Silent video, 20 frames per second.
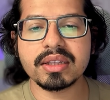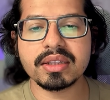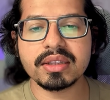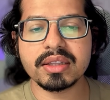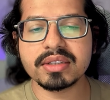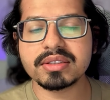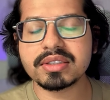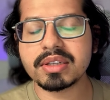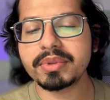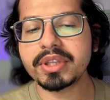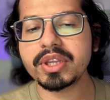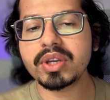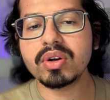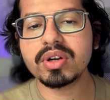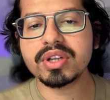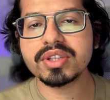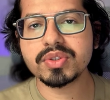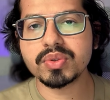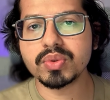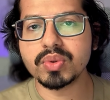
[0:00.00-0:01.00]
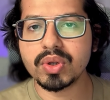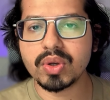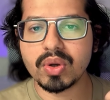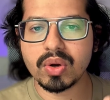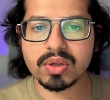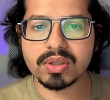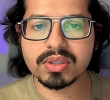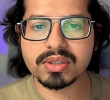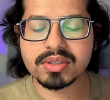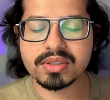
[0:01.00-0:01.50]
there is something called as tool
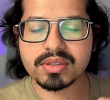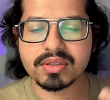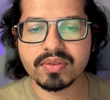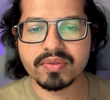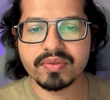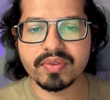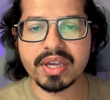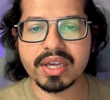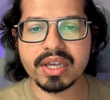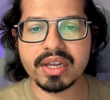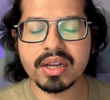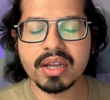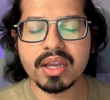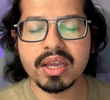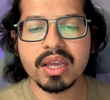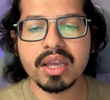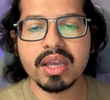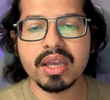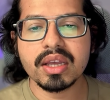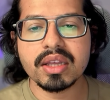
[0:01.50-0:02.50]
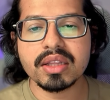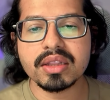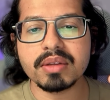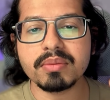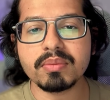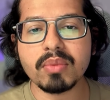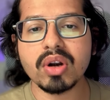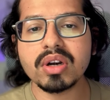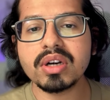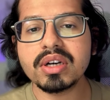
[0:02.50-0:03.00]
calls where the
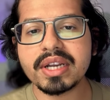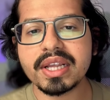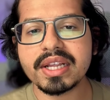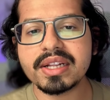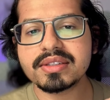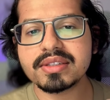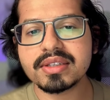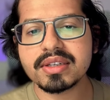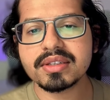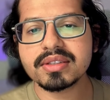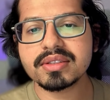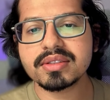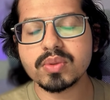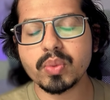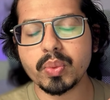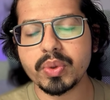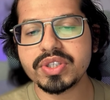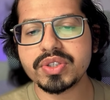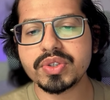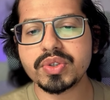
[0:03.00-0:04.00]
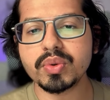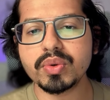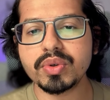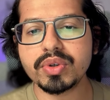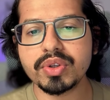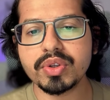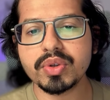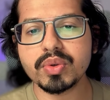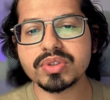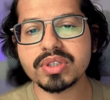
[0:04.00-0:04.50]
model tells us which tool
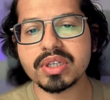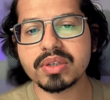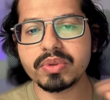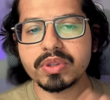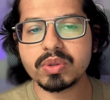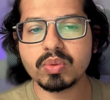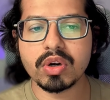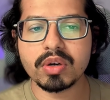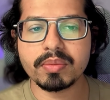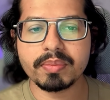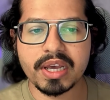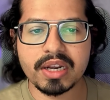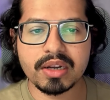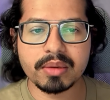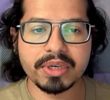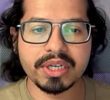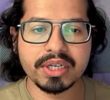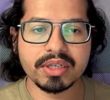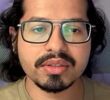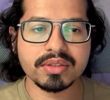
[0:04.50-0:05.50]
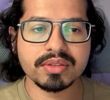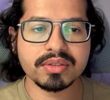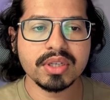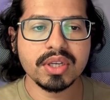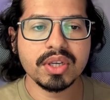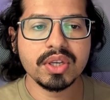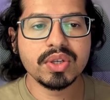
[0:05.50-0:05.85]
to use and with what parameters.